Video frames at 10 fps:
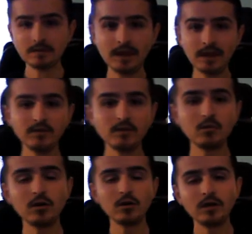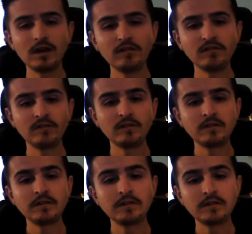And tell you what, guys.
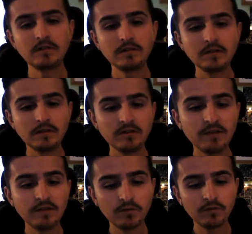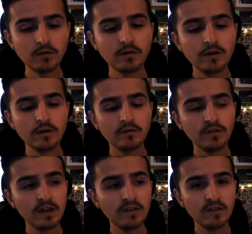Saving the future
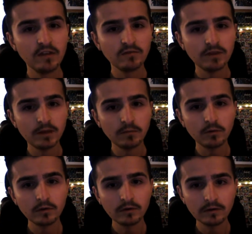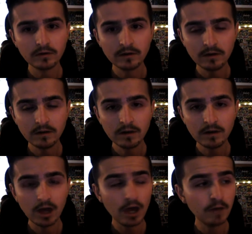is really important.
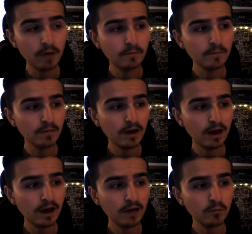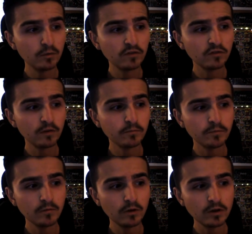I wore this top
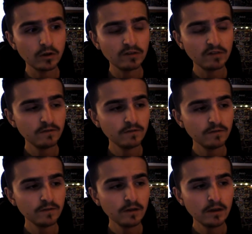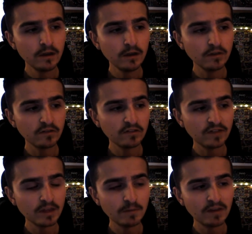on New Year's Eve just to
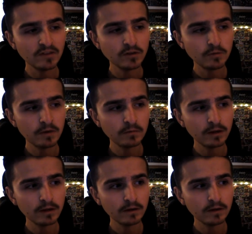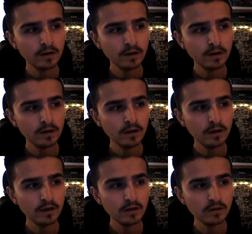send a message to people like,
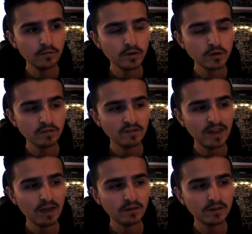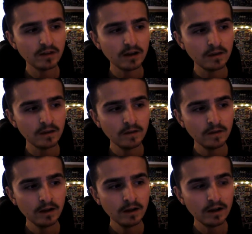the future is now, technically.
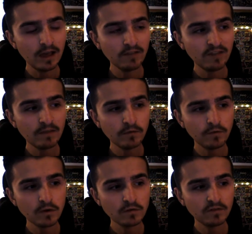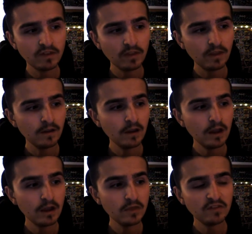Like, save the future is in
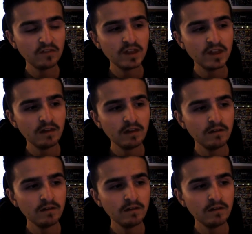this year.